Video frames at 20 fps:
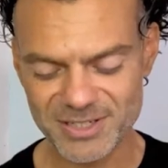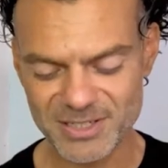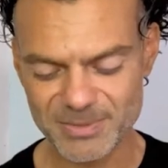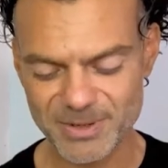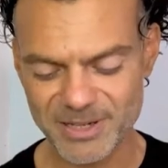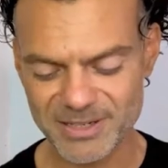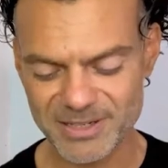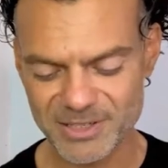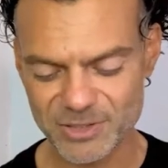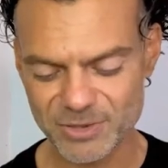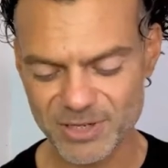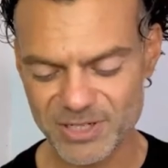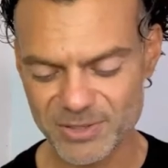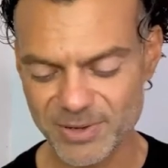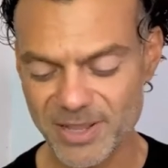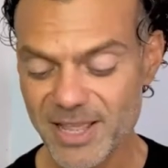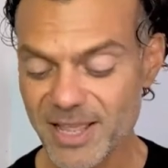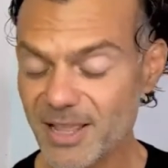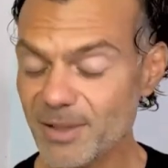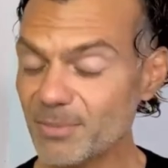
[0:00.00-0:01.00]
to smell this straight
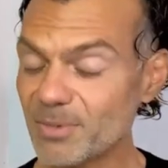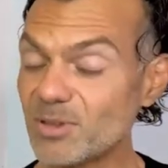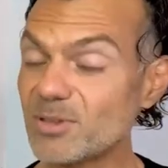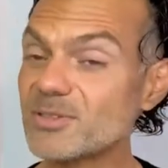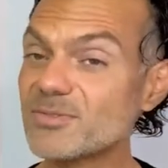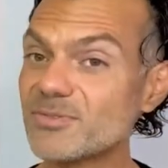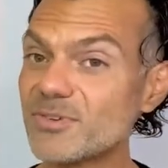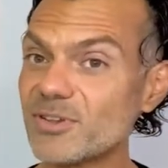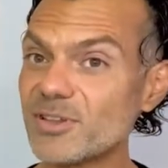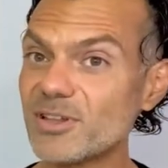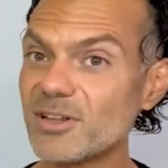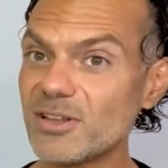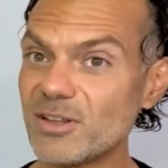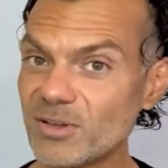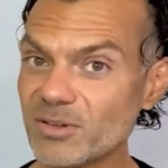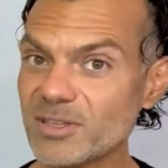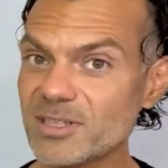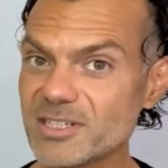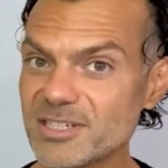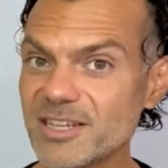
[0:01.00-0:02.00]
away. Because for the
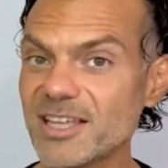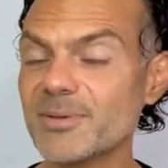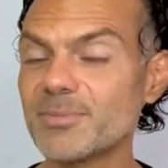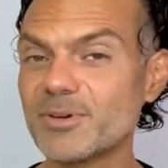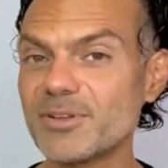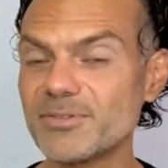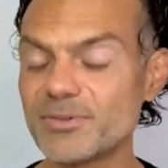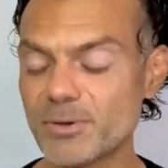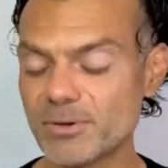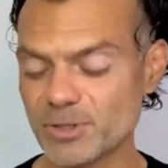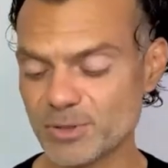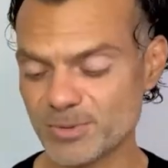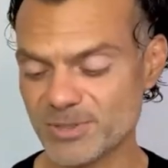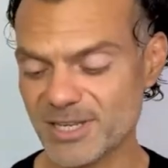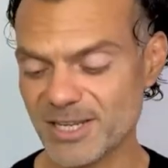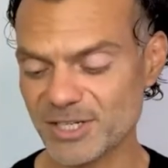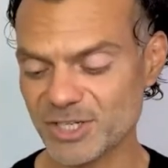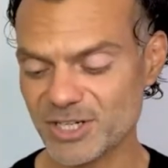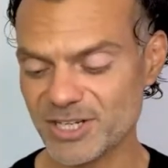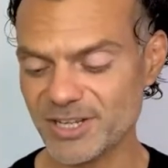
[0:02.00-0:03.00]
longest time, Rive Gauche was
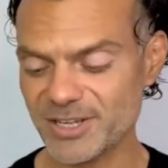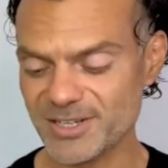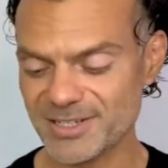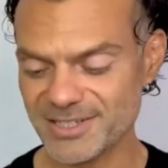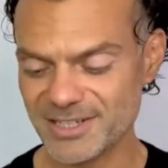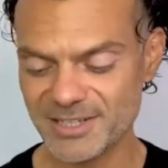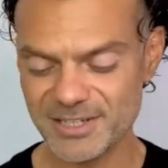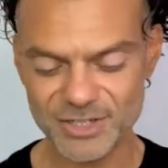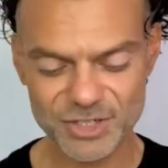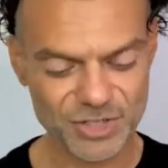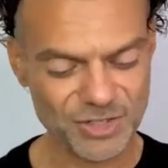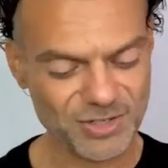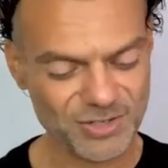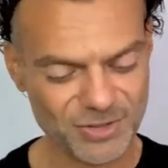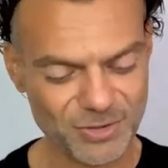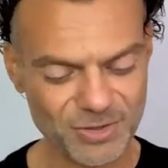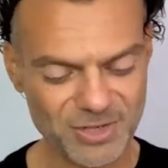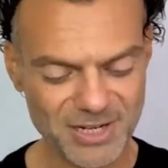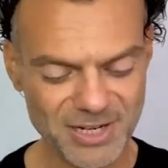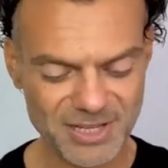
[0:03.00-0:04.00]
actually her signature,
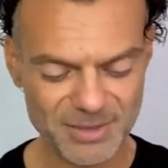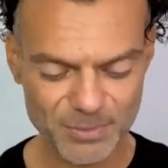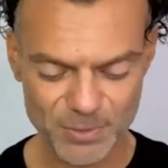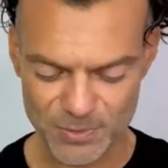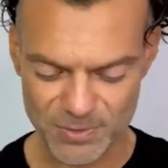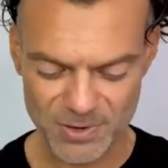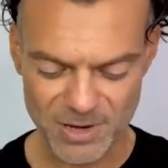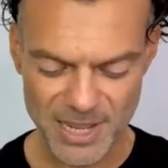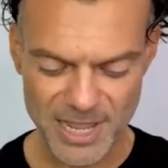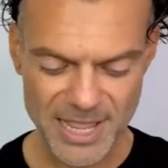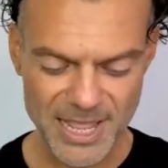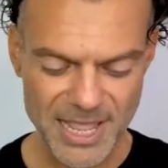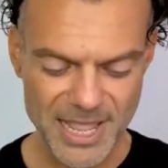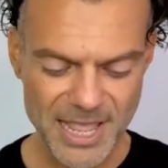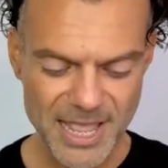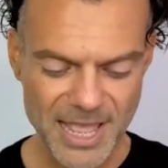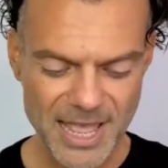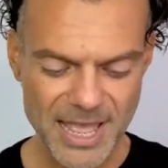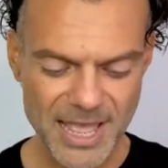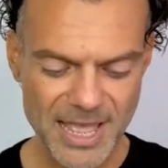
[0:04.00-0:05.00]
not anymore.
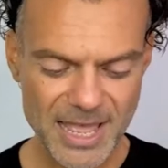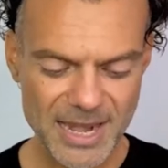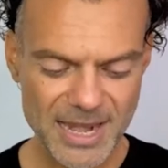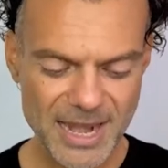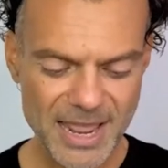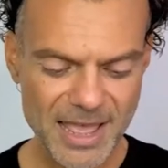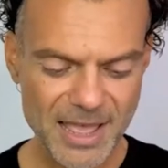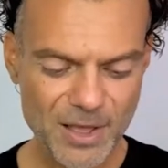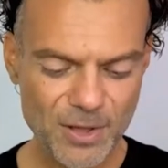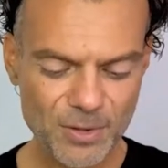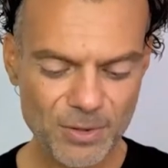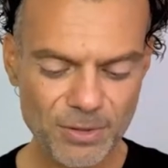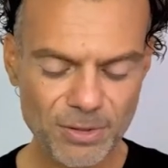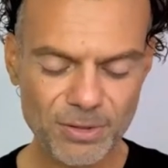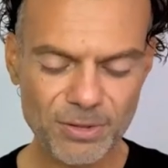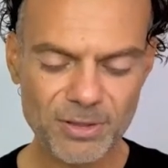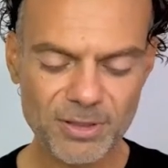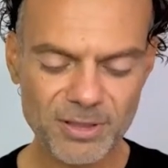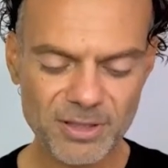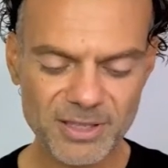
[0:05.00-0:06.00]
Now,
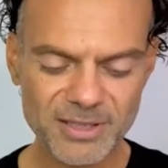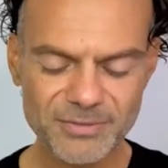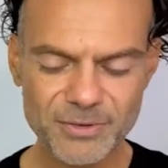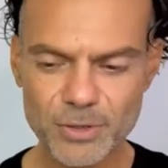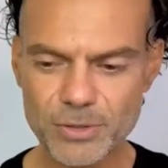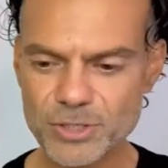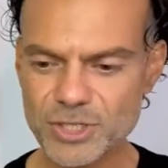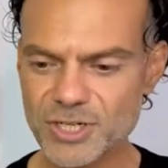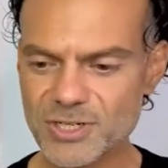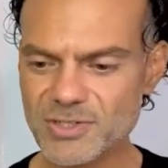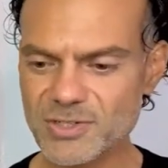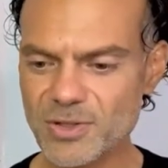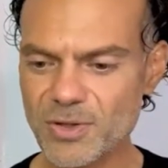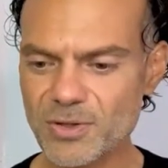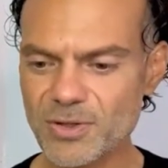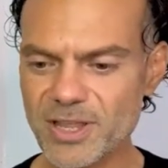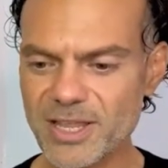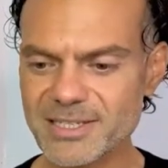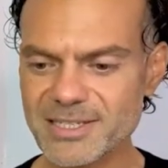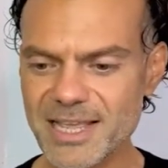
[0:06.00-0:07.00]
Rive Gauche has
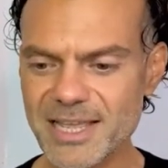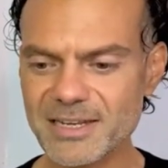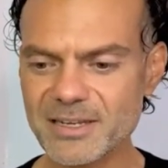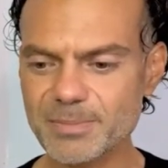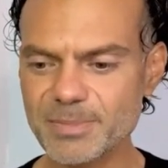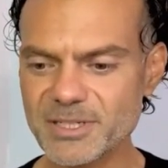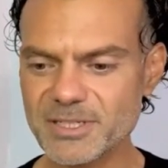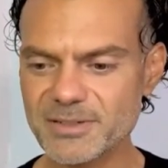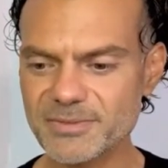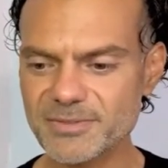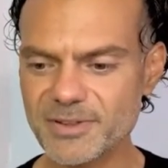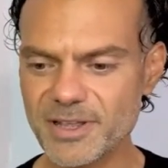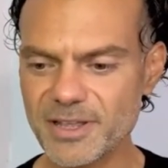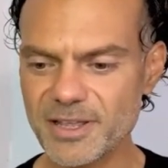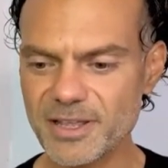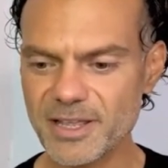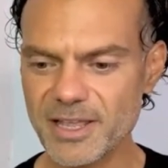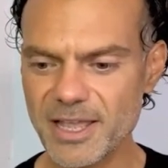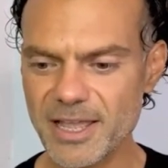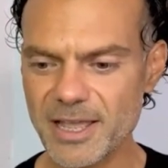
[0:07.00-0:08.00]
got has had a bit of
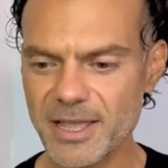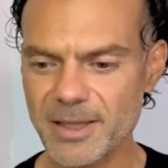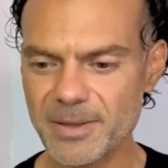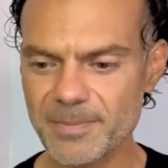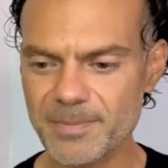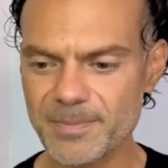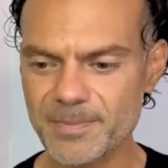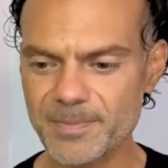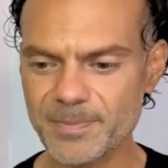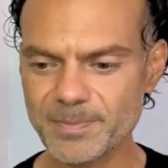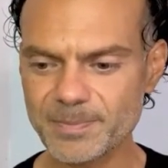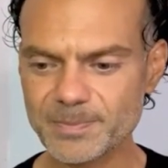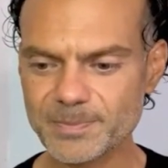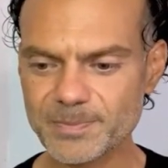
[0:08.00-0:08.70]
a um,